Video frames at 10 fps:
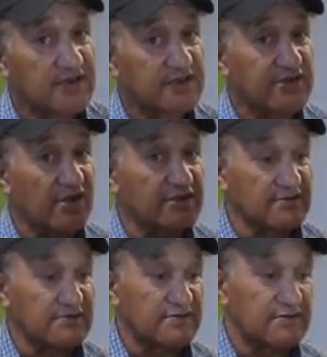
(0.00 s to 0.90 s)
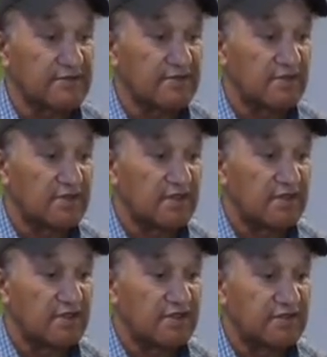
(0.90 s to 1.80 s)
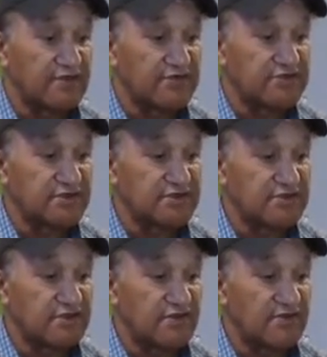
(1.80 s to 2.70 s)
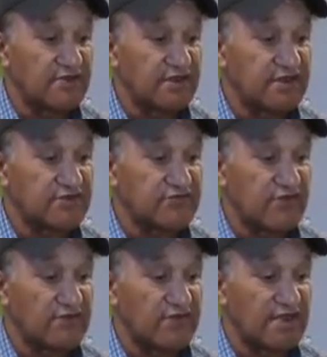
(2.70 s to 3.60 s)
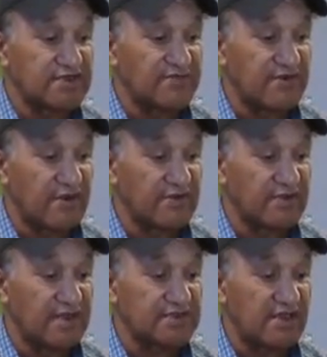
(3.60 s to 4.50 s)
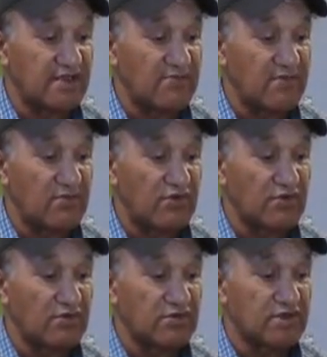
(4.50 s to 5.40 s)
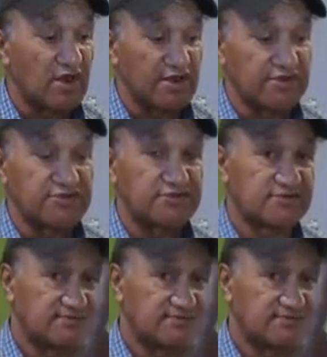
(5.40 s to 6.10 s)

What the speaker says: title. The origins and early history of Ngati Pro Ngata Memorial College.